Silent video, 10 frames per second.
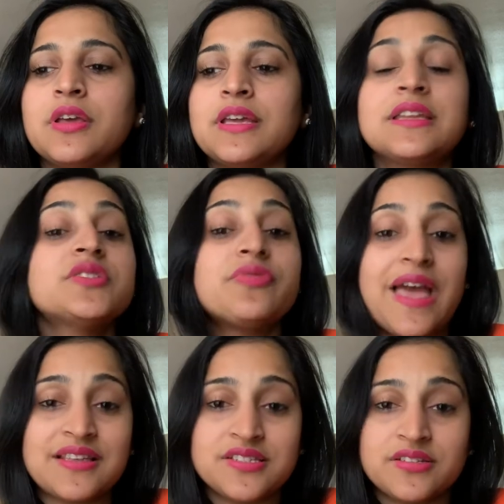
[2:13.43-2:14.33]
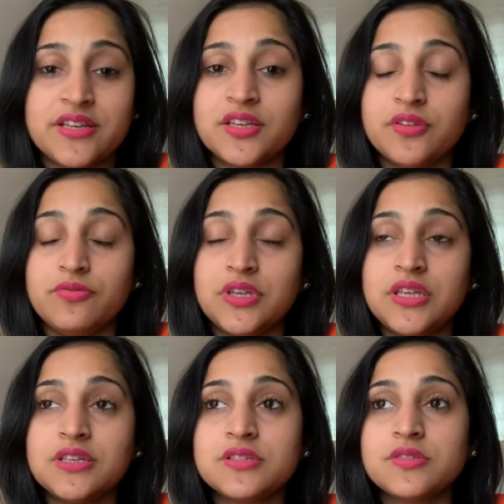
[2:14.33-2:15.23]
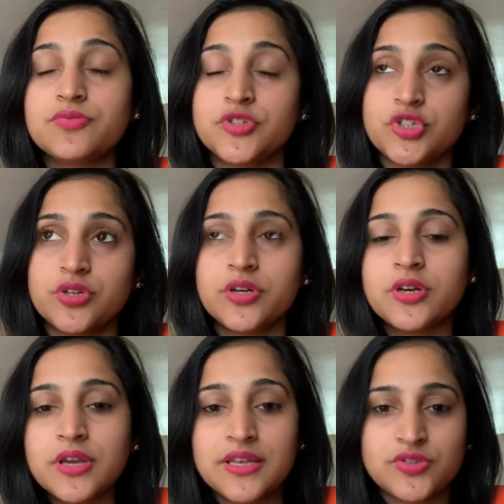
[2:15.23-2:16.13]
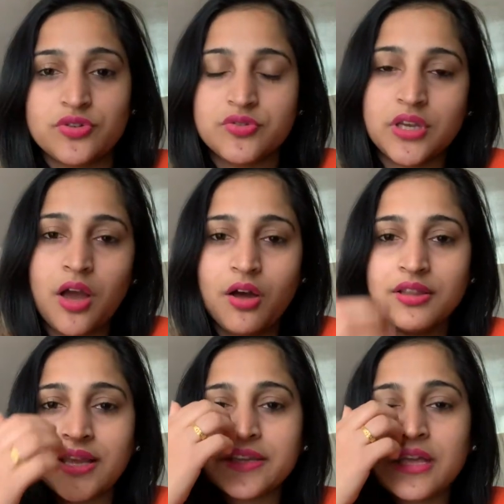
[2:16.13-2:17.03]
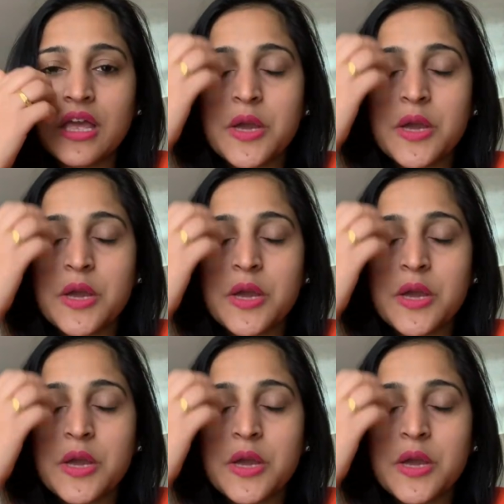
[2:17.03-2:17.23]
it is faster and convenient for sure as you're doing online.